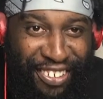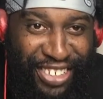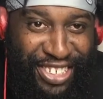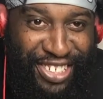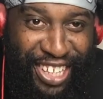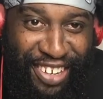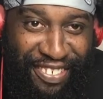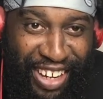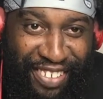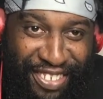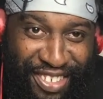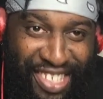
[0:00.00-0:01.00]
what you thought
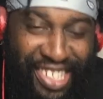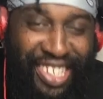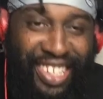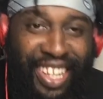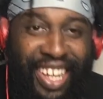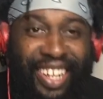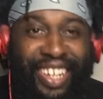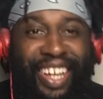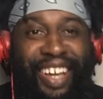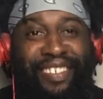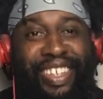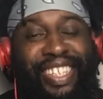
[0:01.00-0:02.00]
about it. You seen it down in the
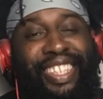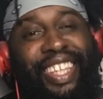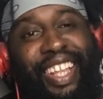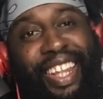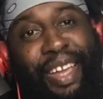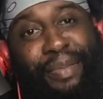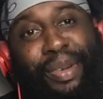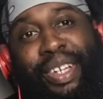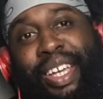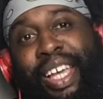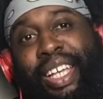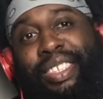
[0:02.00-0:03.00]
comments. Hit that like button.
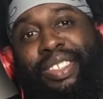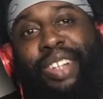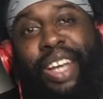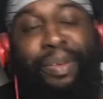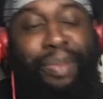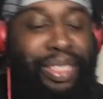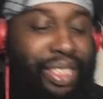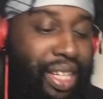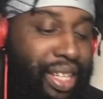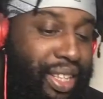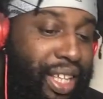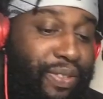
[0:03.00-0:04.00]
Subscribe to my
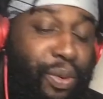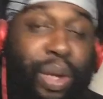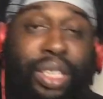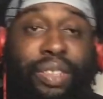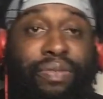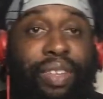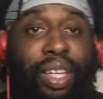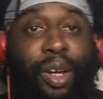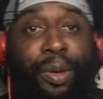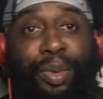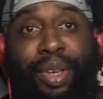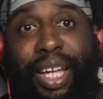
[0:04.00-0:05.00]
channel. Thanks for watching the video.
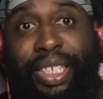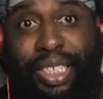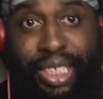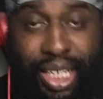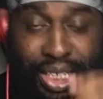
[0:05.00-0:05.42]
Hope you guys stay